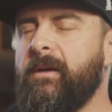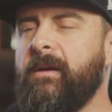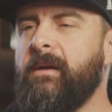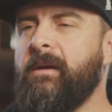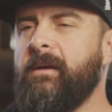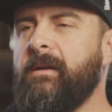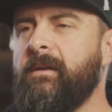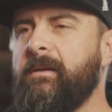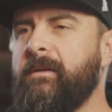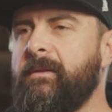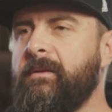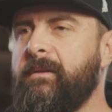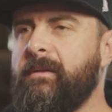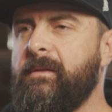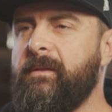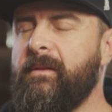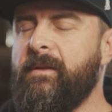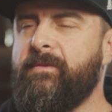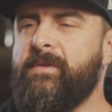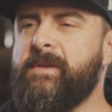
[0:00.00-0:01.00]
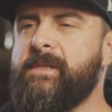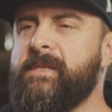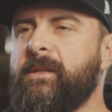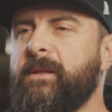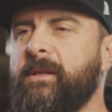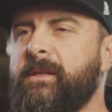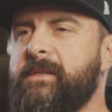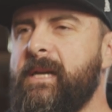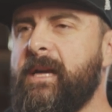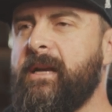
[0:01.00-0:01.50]
the, the
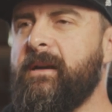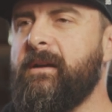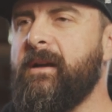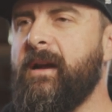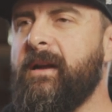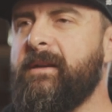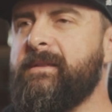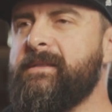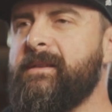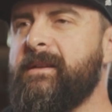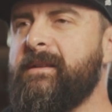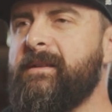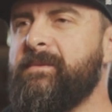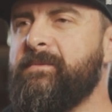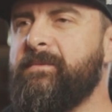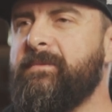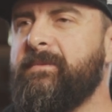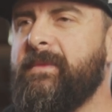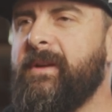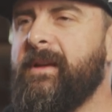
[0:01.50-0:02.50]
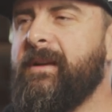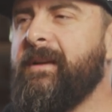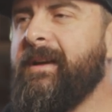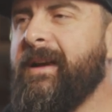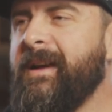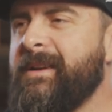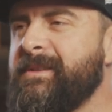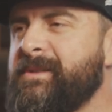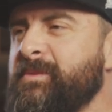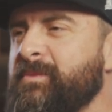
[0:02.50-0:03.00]
facilitator has, um,
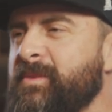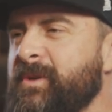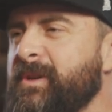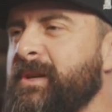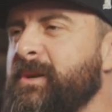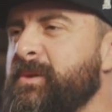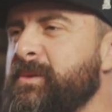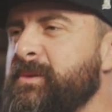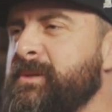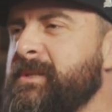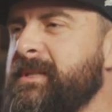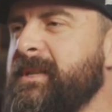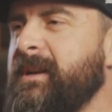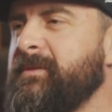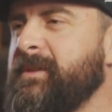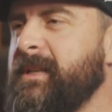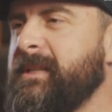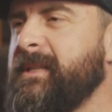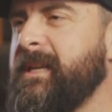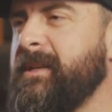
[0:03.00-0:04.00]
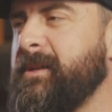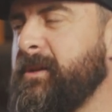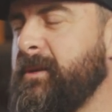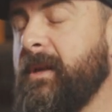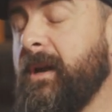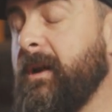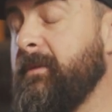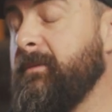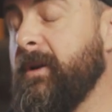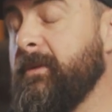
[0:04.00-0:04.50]
has some really cool stuff that they do
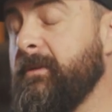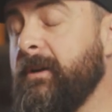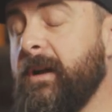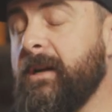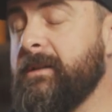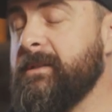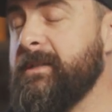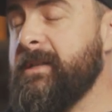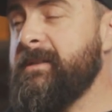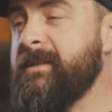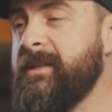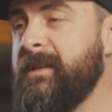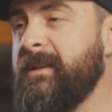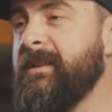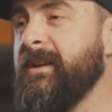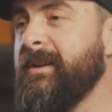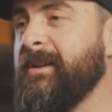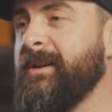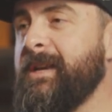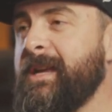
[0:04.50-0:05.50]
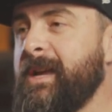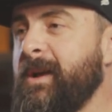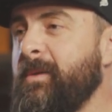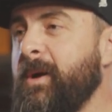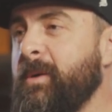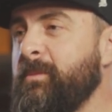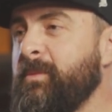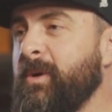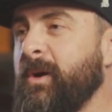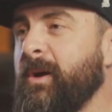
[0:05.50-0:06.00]
that I've never actually seen done in
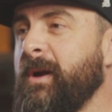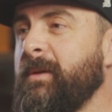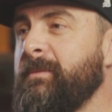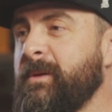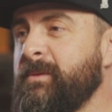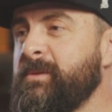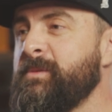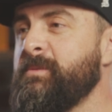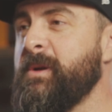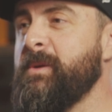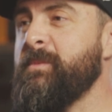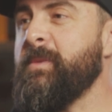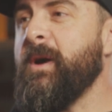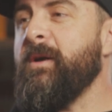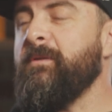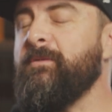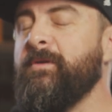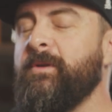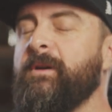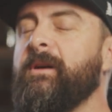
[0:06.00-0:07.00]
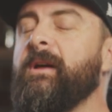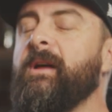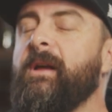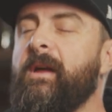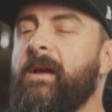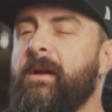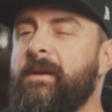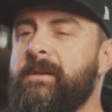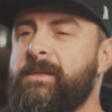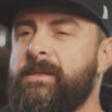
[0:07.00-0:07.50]
equine hmm. program that was pretty powerful.
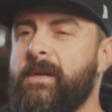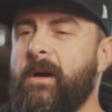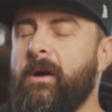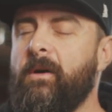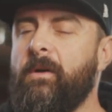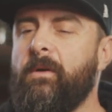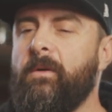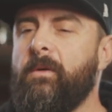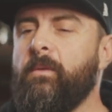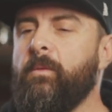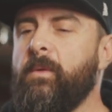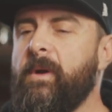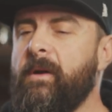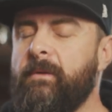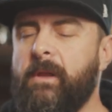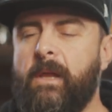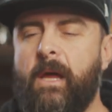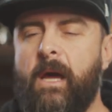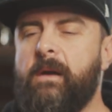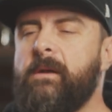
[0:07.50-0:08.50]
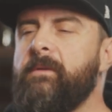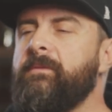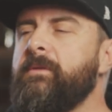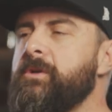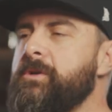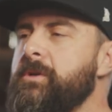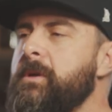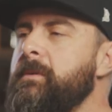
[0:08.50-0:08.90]
So we have a lot of different